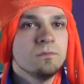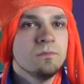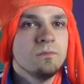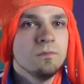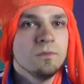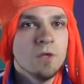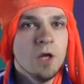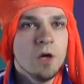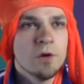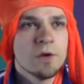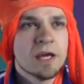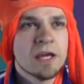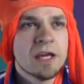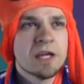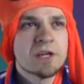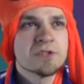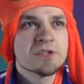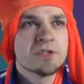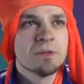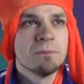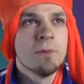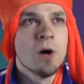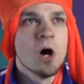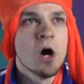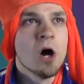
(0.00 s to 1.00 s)
Okay, here's
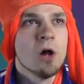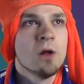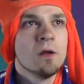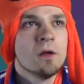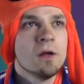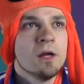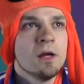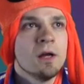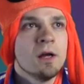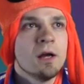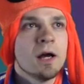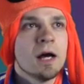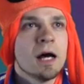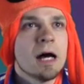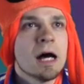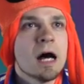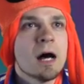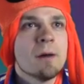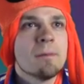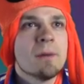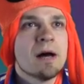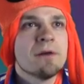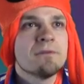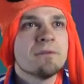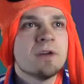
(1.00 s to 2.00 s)
the mall.
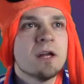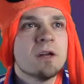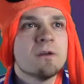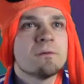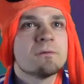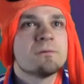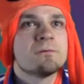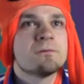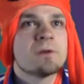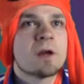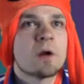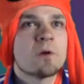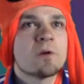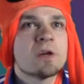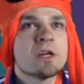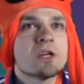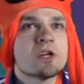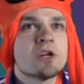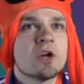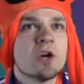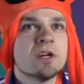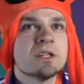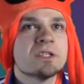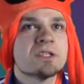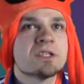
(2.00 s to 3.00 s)
Um, I've got a very
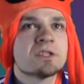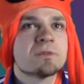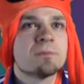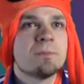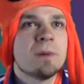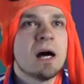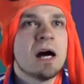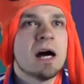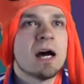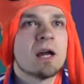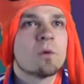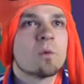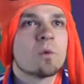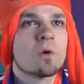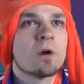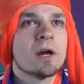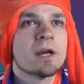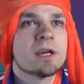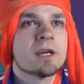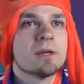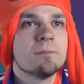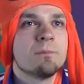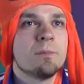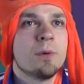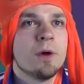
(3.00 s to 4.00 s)
good spot where I
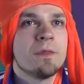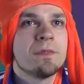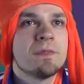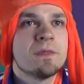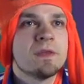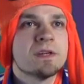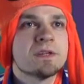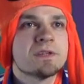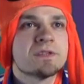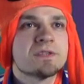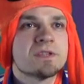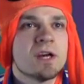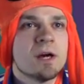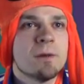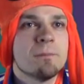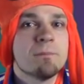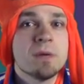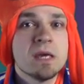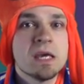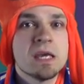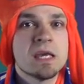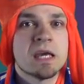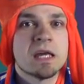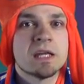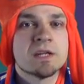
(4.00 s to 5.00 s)
can put this uh,
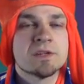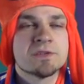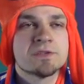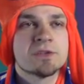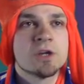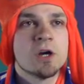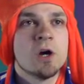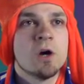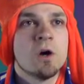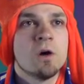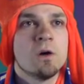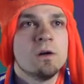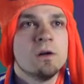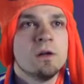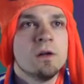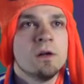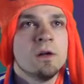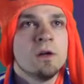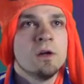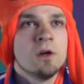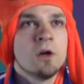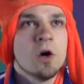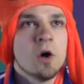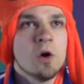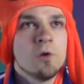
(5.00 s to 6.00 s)
beacon, so
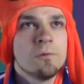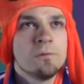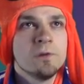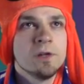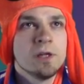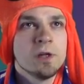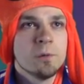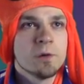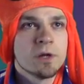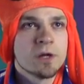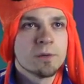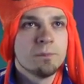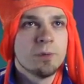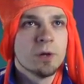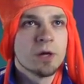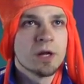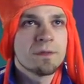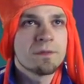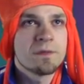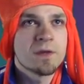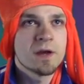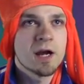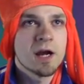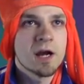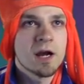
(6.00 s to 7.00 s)
hopefully we can put it
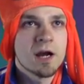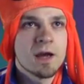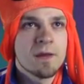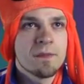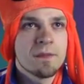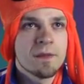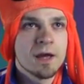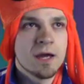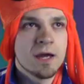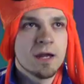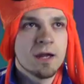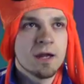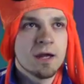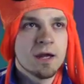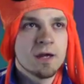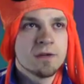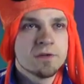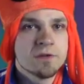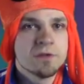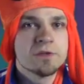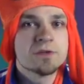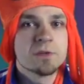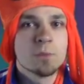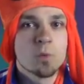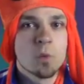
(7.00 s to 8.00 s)
there and then uh,
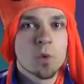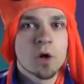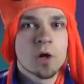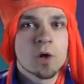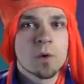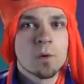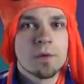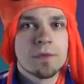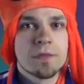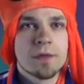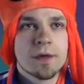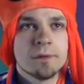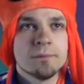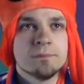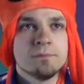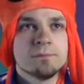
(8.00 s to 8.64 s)
do some work with it.